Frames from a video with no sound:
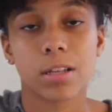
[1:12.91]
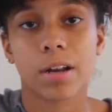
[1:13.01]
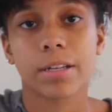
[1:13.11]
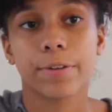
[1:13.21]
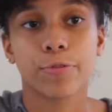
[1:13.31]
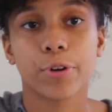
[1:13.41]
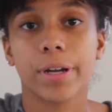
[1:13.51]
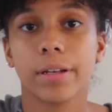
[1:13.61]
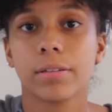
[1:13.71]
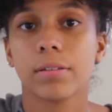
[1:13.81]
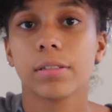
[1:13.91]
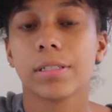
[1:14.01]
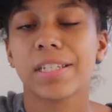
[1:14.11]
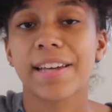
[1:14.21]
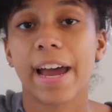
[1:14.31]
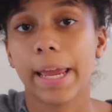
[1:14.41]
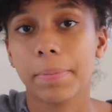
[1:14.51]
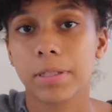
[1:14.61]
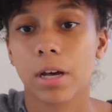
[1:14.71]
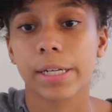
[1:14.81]
lot of different
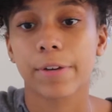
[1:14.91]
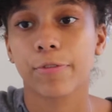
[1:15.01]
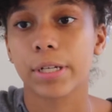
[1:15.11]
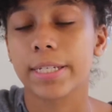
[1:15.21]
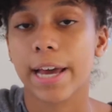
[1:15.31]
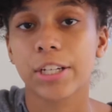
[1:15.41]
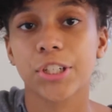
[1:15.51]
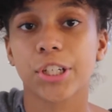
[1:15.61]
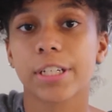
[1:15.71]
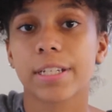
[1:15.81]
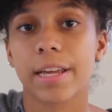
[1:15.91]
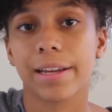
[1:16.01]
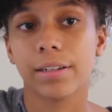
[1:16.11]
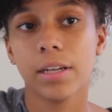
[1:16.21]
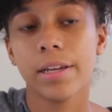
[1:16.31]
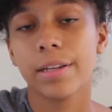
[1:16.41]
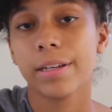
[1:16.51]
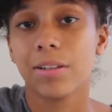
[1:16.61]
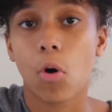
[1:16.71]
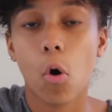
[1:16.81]
types, a lot of different textures, and
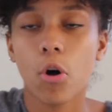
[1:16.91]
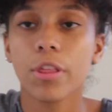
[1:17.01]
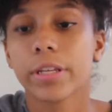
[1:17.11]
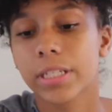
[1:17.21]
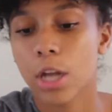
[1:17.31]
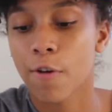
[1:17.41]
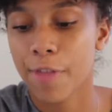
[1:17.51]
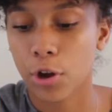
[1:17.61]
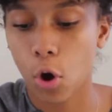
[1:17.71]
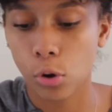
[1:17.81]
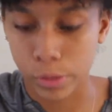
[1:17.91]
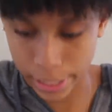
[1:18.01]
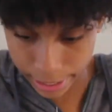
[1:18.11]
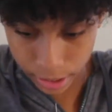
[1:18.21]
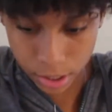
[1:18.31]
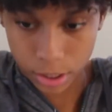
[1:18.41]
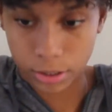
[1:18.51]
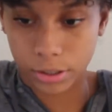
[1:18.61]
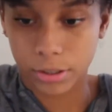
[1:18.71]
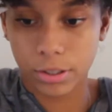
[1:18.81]
all this stuff that goes
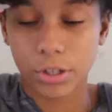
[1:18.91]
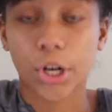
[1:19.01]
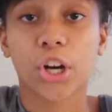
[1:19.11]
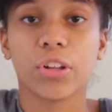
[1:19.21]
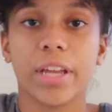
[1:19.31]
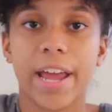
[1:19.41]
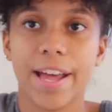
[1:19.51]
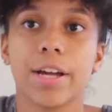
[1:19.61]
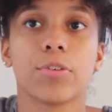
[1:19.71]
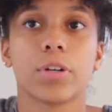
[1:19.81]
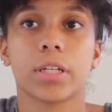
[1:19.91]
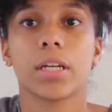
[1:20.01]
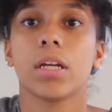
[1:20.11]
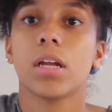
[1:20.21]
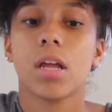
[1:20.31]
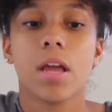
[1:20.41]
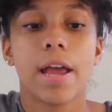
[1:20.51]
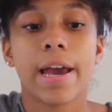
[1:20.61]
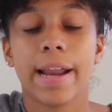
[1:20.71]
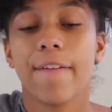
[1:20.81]
into curly hair, really.
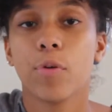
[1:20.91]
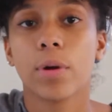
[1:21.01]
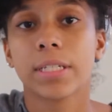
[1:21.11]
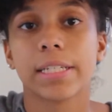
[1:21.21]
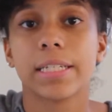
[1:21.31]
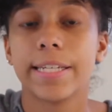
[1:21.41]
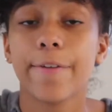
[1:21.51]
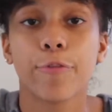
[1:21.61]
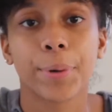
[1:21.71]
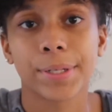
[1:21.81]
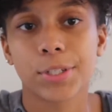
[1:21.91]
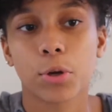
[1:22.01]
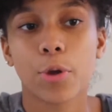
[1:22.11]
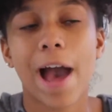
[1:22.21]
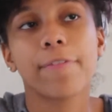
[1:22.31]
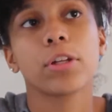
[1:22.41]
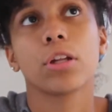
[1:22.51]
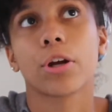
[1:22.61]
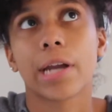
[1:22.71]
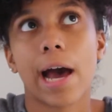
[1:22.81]
And everyone's is different, so you have to
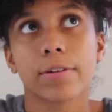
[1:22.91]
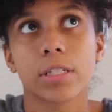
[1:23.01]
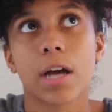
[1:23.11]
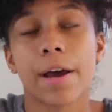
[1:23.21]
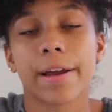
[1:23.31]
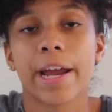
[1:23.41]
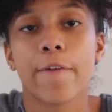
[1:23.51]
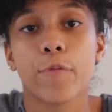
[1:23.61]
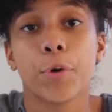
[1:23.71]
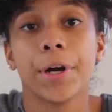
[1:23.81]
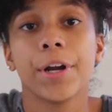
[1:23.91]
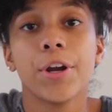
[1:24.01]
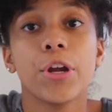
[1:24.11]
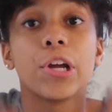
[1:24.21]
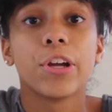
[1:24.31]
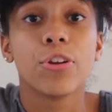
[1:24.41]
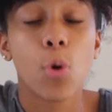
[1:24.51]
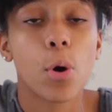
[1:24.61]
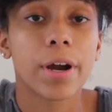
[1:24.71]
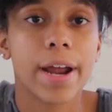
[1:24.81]
learn how to kind of care for
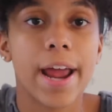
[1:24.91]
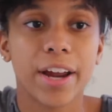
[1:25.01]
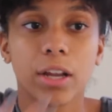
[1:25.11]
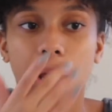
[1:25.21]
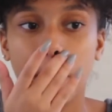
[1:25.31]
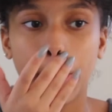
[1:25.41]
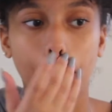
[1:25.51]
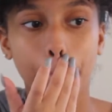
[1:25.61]
your hair. Like,